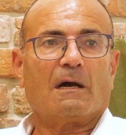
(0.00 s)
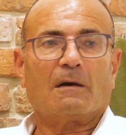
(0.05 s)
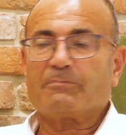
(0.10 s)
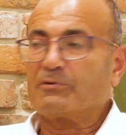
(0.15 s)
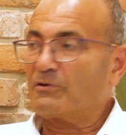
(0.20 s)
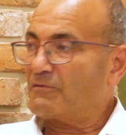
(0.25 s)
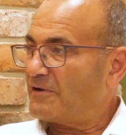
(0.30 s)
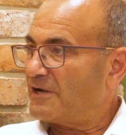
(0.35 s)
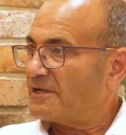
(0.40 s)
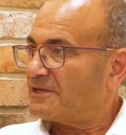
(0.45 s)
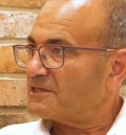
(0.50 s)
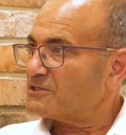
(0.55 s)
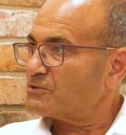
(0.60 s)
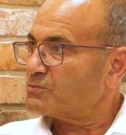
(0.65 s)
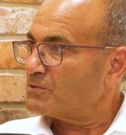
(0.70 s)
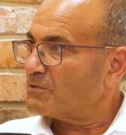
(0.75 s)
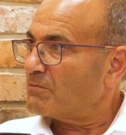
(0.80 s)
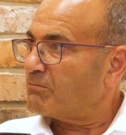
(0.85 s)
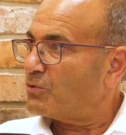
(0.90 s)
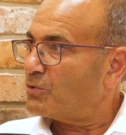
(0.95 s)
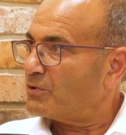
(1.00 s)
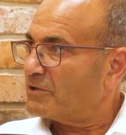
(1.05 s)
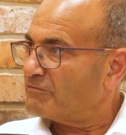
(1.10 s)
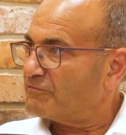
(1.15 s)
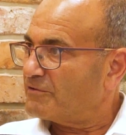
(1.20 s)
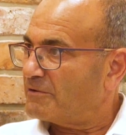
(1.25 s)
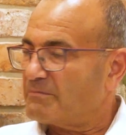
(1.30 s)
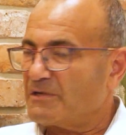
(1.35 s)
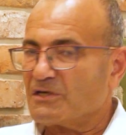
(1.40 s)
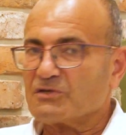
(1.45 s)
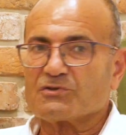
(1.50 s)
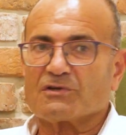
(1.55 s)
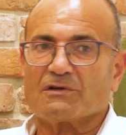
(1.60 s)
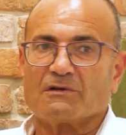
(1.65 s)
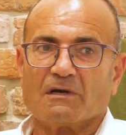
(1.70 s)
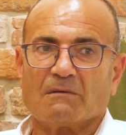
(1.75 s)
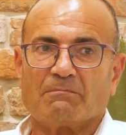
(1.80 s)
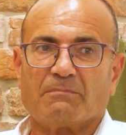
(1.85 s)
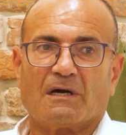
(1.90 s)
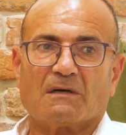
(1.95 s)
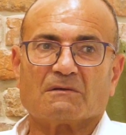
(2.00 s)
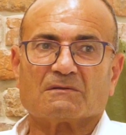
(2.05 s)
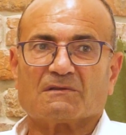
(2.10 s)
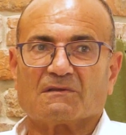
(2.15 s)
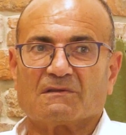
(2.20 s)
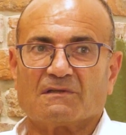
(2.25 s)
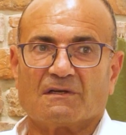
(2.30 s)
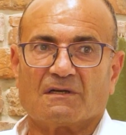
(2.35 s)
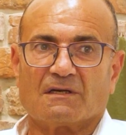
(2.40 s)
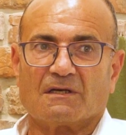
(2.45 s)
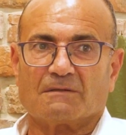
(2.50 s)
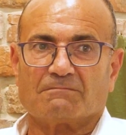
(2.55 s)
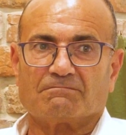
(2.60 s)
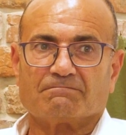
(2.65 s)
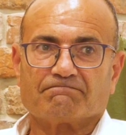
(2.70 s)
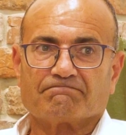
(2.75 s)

provide us with more information about the